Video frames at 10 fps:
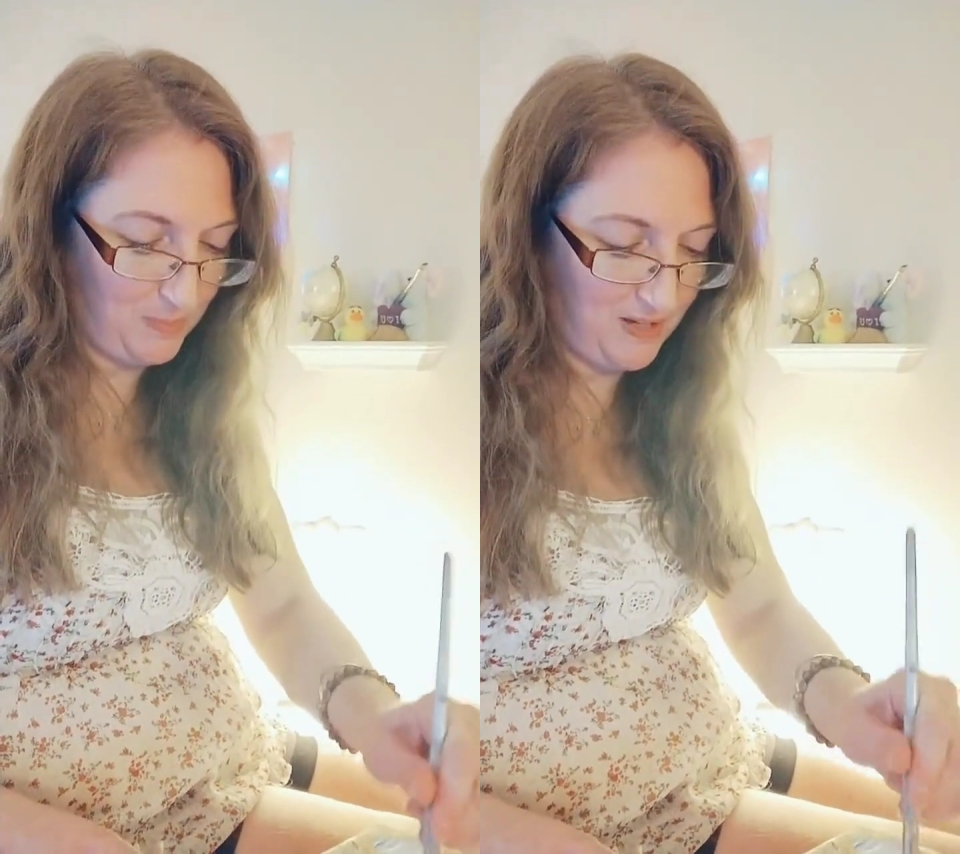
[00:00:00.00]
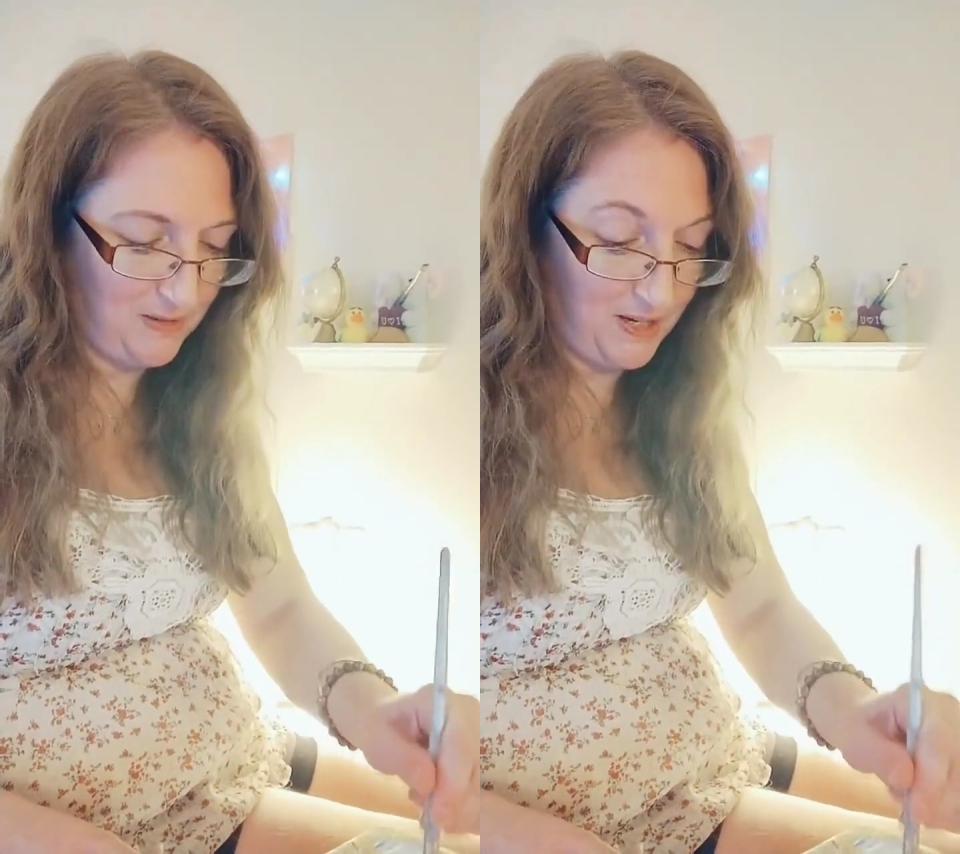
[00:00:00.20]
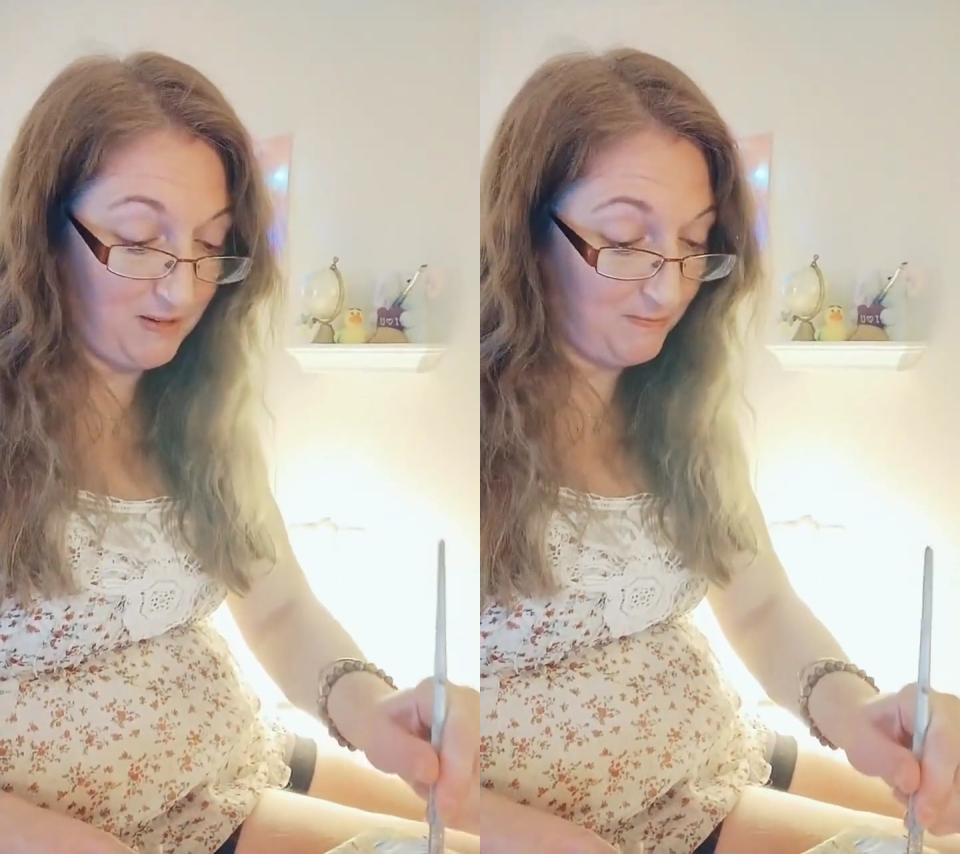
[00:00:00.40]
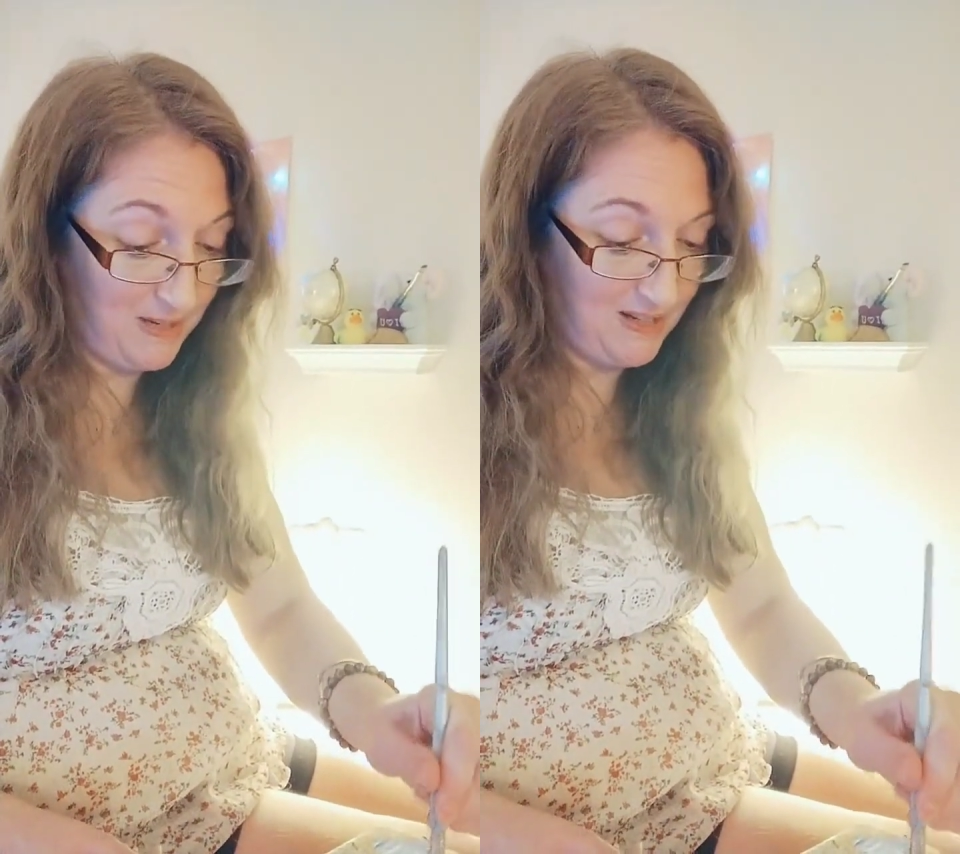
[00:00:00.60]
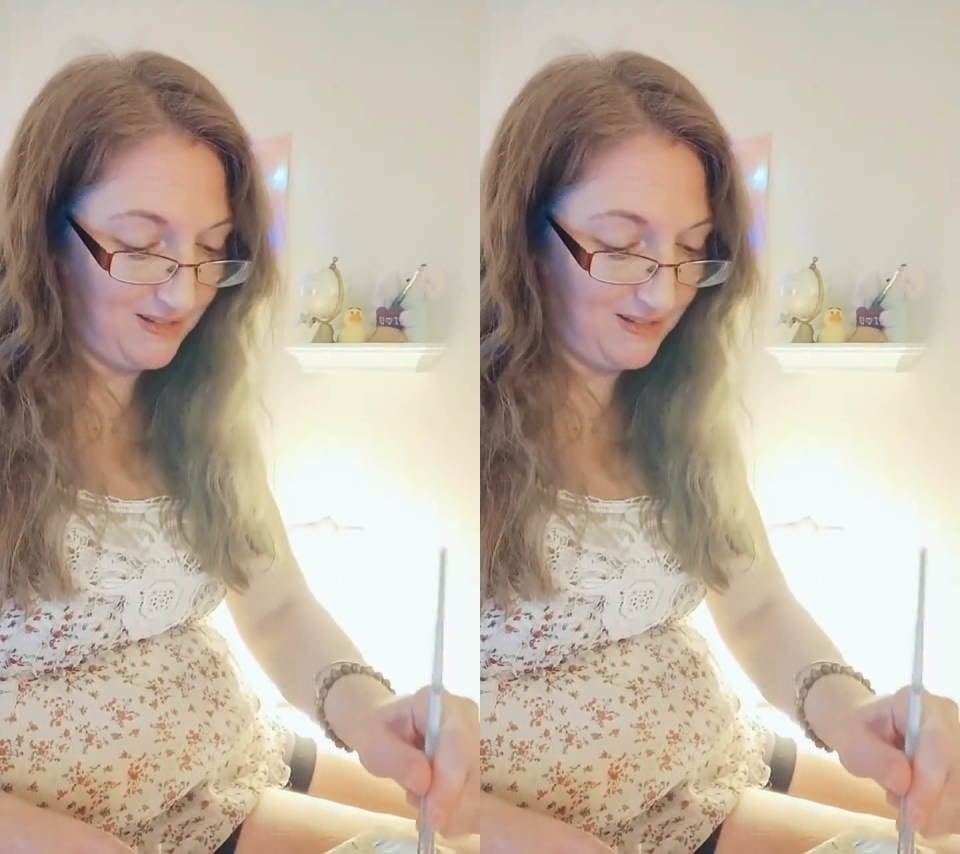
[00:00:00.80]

but I've made